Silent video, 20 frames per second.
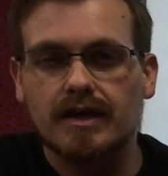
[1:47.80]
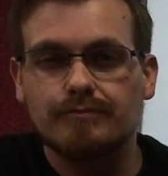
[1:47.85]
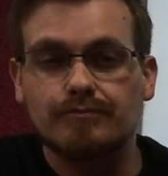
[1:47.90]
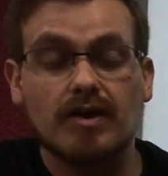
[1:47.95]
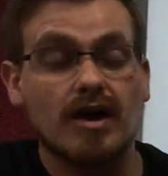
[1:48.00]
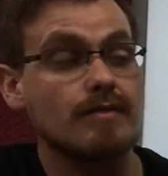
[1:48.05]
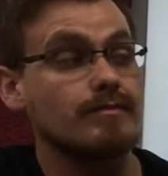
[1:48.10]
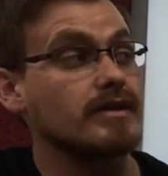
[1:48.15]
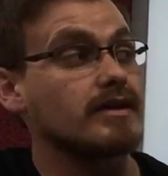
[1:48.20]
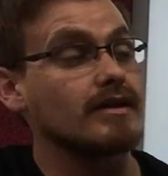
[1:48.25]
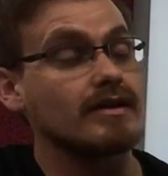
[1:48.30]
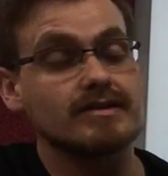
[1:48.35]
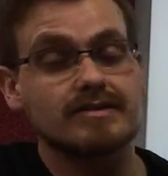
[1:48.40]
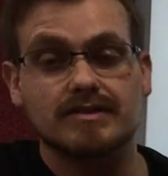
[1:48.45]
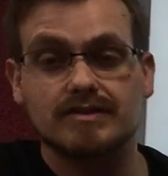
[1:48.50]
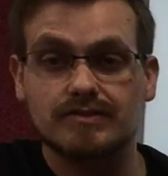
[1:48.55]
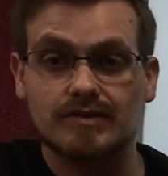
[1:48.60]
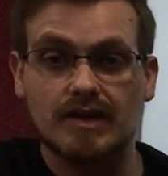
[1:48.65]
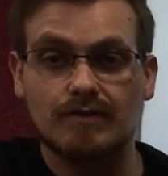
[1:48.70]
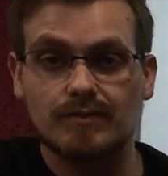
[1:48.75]
probably because
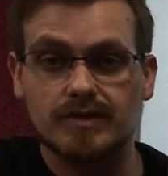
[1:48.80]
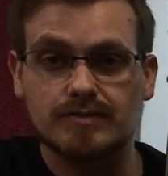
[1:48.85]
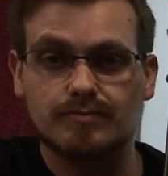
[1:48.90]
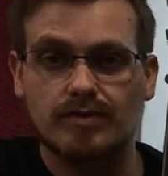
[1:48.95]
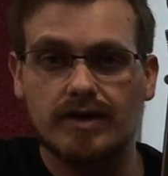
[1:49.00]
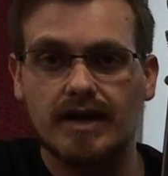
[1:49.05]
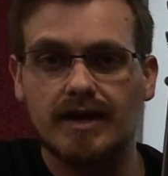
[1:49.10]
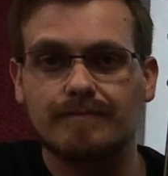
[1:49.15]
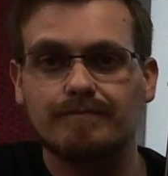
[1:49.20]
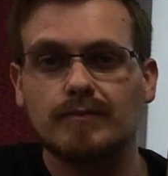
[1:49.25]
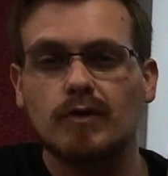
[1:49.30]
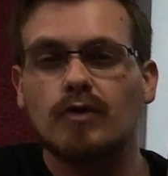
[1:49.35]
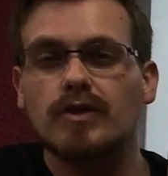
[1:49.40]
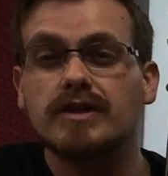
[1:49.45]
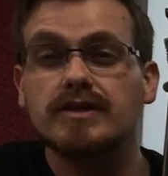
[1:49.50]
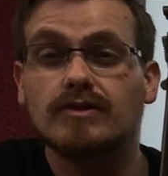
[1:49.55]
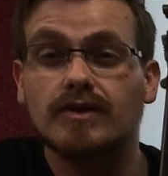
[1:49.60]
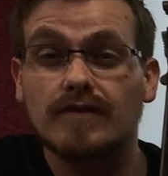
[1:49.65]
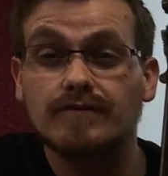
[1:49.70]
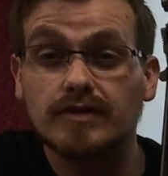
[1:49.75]
the screen was bright or
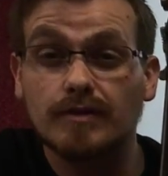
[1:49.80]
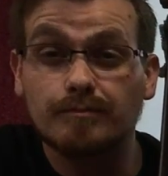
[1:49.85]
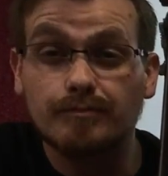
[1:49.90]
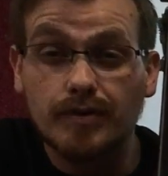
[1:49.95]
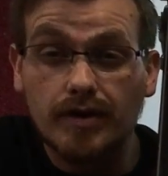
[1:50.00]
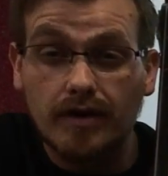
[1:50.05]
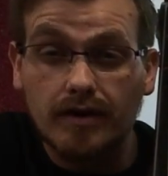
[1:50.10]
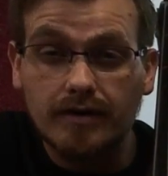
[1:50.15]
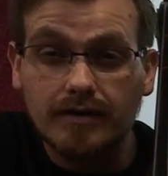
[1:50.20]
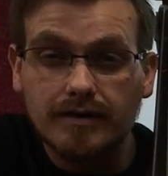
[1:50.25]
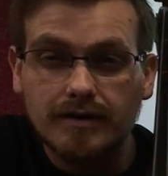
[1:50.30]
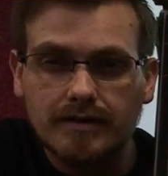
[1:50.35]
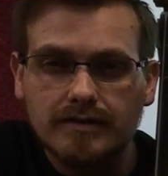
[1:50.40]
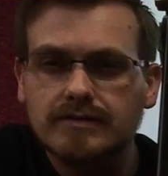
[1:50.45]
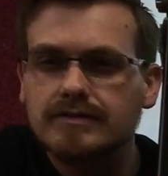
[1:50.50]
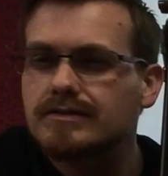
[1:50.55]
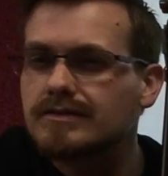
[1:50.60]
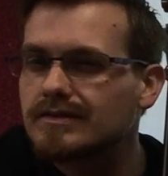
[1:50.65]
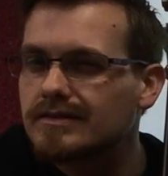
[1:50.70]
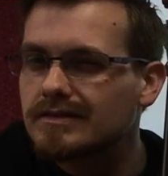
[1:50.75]
you don't have your book,
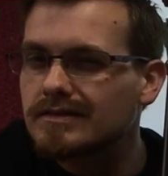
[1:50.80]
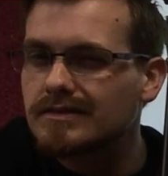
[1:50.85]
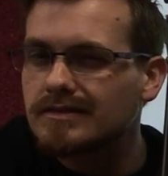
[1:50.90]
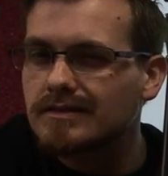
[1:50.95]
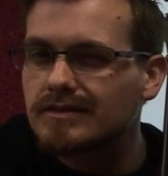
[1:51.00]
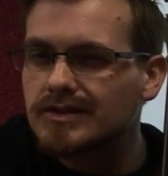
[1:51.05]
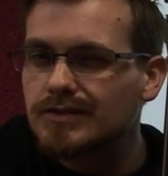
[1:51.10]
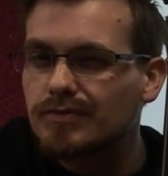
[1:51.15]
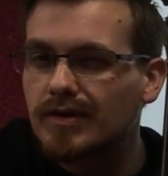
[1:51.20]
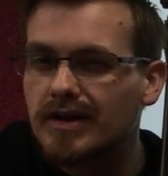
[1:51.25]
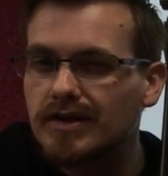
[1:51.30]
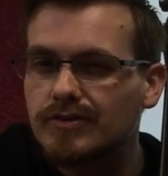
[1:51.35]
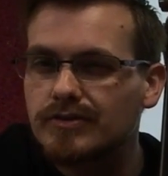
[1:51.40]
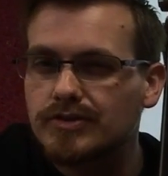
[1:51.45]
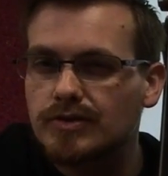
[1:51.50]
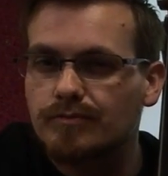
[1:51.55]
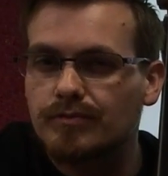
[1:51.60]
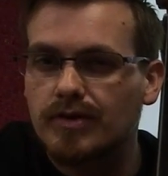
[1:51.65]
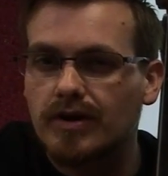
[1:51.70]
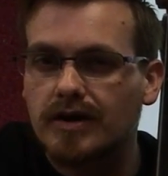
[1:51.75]
you should probably
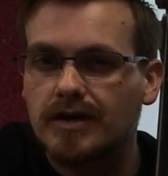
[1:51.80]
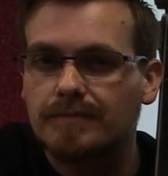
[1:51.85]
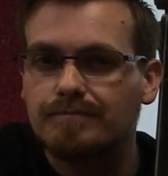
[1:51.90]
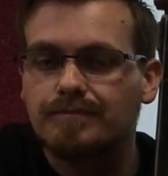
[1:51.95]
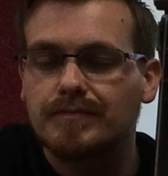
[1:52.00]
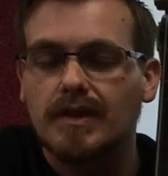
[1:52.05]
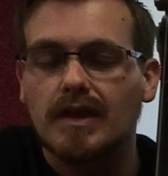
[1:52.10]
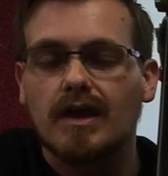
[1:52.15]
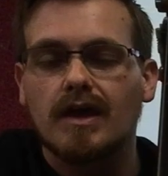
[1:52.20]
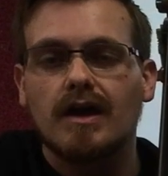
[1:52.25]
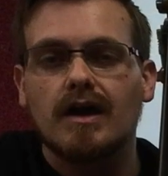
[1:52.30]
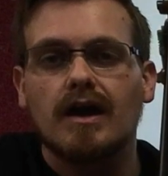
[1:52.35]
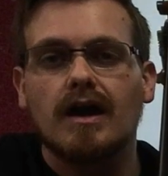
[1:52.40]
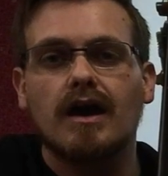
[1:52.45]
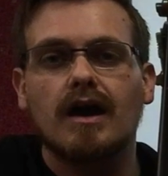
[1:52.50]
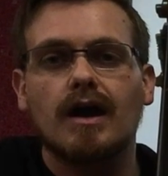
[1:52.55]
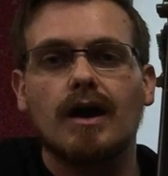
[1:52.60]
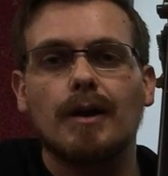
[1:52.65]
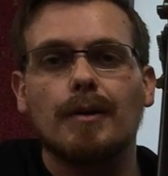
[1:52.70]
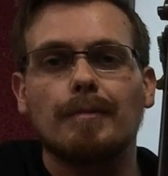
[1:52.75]
use your book,
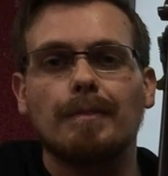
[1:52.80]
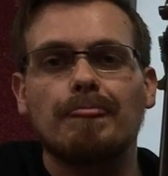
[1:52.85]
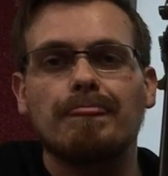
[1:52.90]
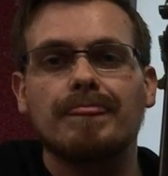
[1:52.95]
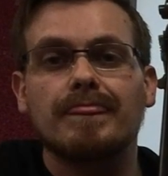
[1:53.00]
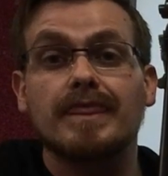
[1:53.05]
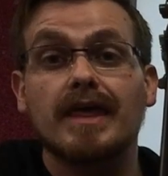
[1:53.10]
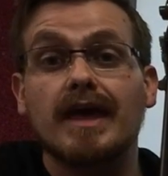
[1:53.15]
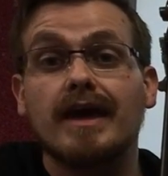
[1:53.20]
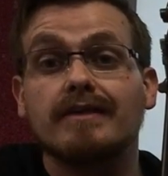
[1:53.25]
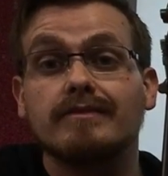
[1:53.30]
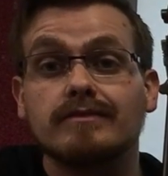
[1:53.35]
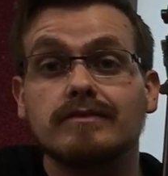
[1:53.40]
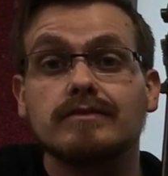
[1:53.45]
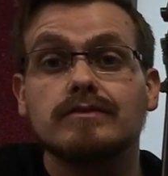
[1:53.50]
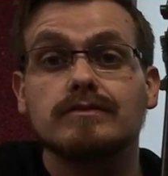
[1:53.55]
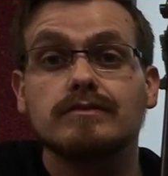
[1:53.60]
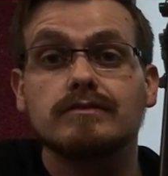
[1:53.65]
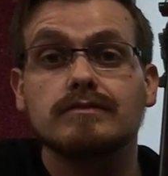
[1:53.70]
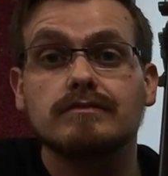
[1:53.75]
then
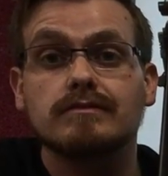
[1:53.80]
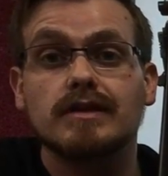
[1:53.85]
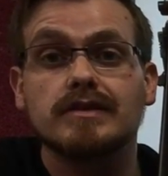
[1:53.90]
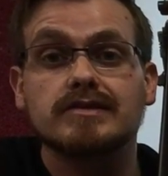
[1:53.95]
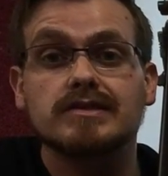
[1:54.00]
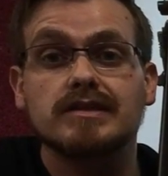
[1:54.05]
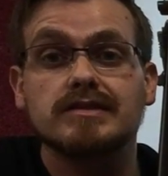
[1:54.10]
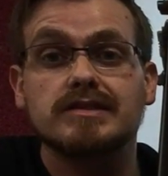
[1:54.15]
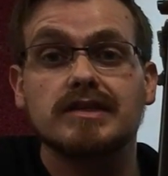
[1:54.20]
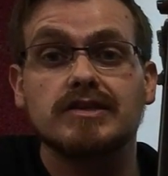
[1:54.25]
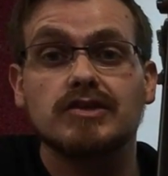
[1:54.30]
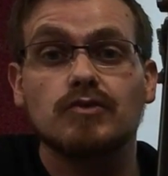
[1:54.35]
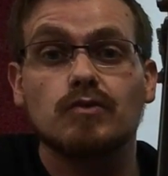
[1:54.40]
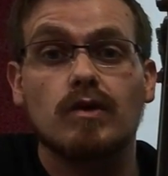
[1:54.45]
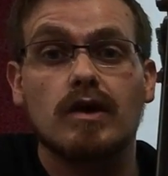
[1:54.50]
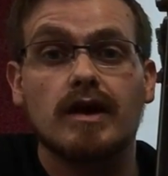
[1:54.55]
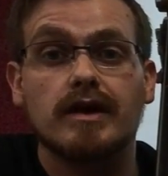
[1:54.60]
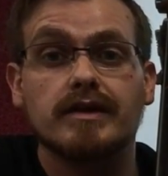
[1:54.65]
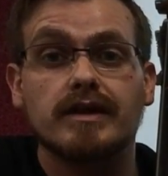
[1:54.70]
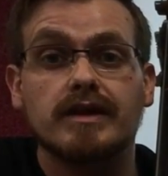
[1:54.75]
let's continue
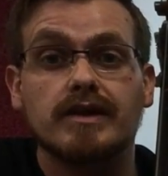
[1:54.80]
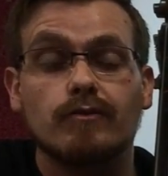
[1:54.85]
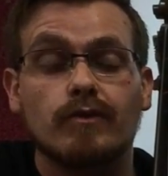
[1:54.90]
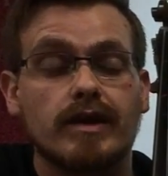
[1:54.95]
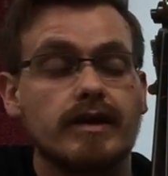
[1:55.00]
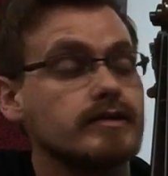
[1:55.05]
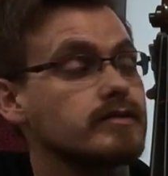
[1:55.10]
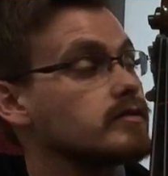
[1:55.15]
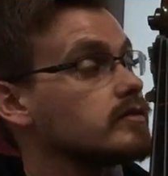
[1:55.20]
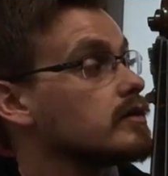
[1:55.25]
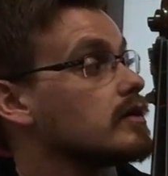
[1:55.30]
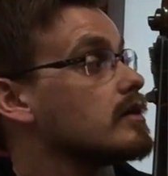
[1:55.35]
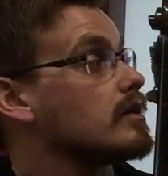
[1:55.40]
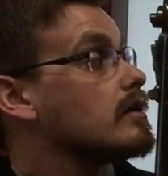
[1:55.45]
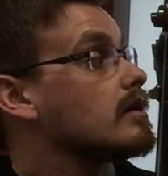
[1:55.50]
on anyways.